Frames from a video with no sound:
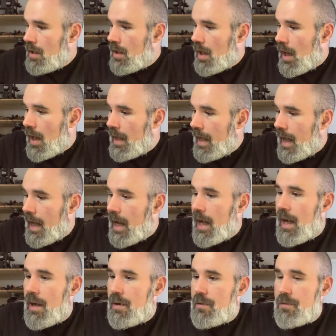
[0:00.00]
I
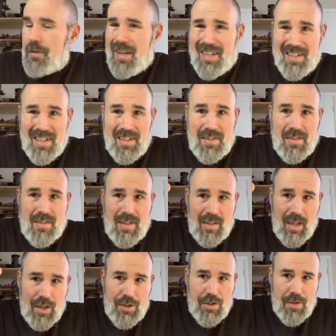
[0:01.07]
have a decent
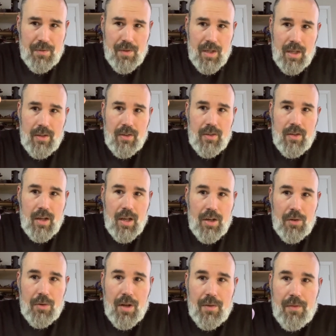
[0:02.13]
selection of these. I
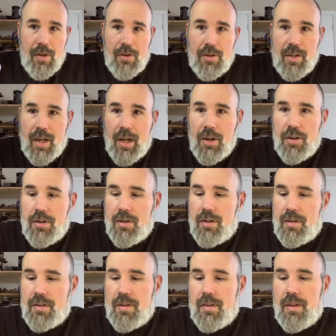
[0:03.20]
don't have their
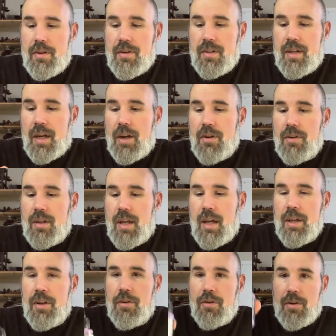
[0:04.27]
entire
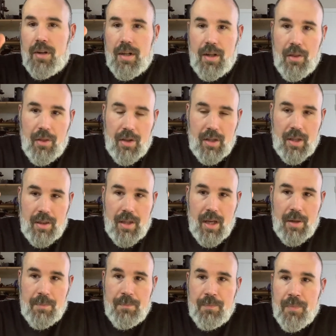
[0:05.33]
line or anything like
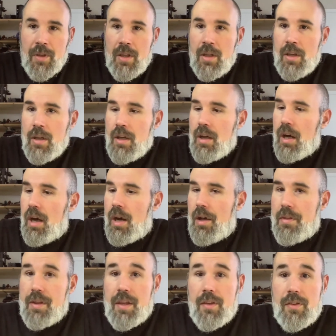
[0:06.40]
that.
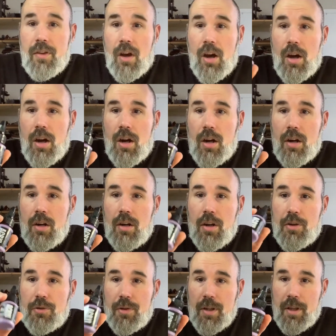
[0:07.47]
These are
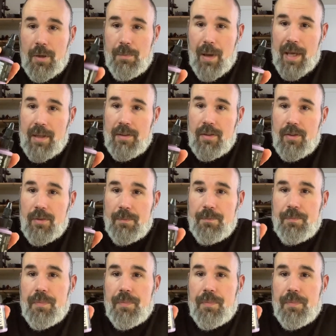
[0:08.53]
acrylic paints.